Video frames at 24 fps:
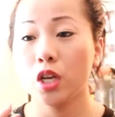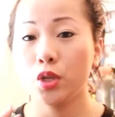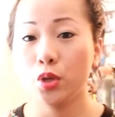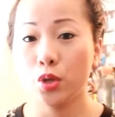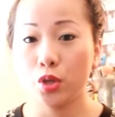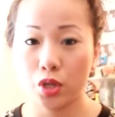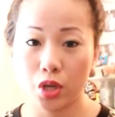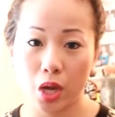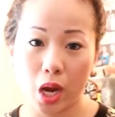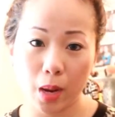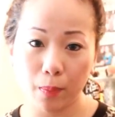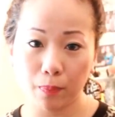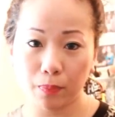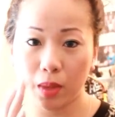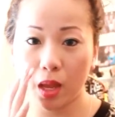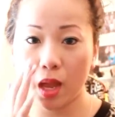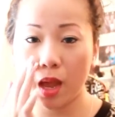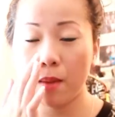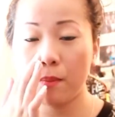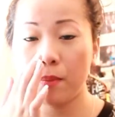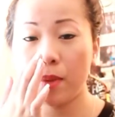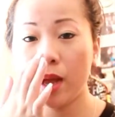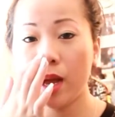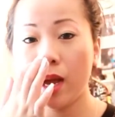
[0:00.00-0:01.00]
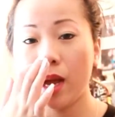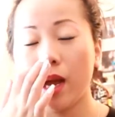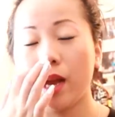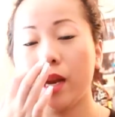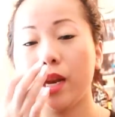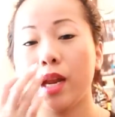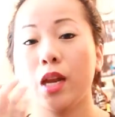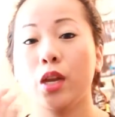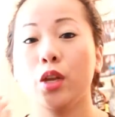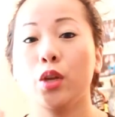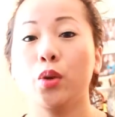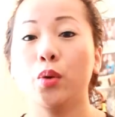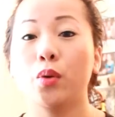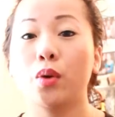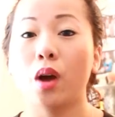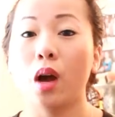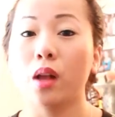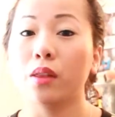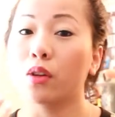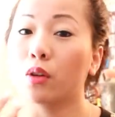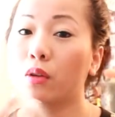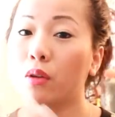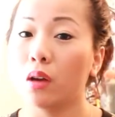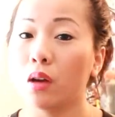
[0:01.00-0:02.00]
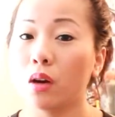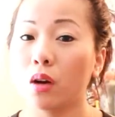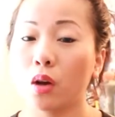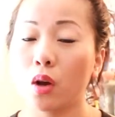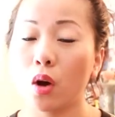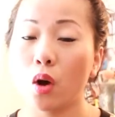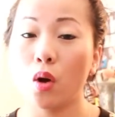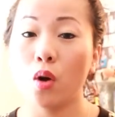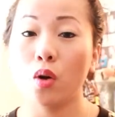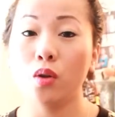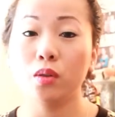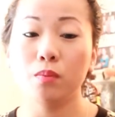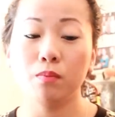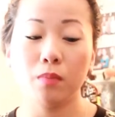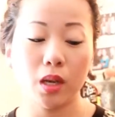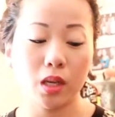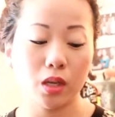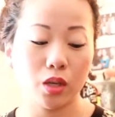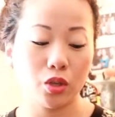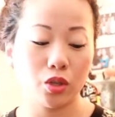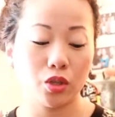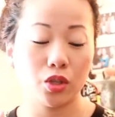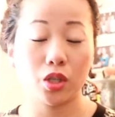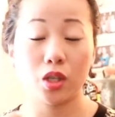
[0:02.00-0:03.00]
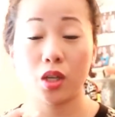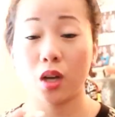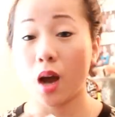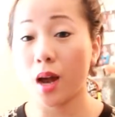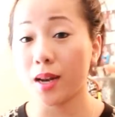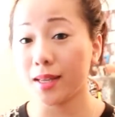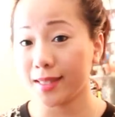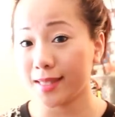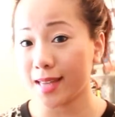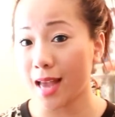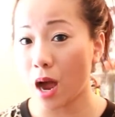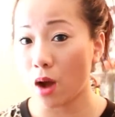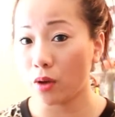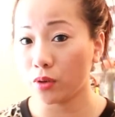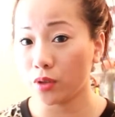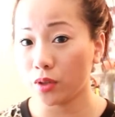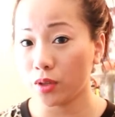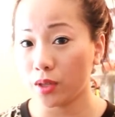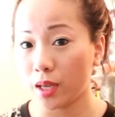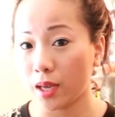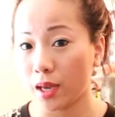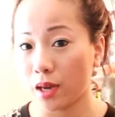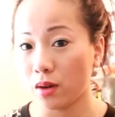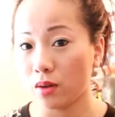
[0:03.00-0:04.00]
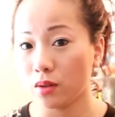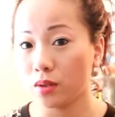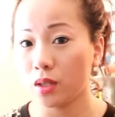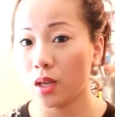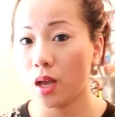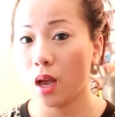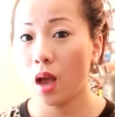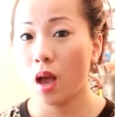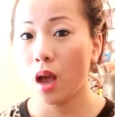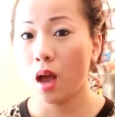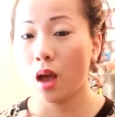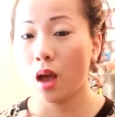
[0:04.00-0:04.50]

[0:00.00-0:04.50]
you shape them, and then you cut the cuticles, make sure you cut down your nails.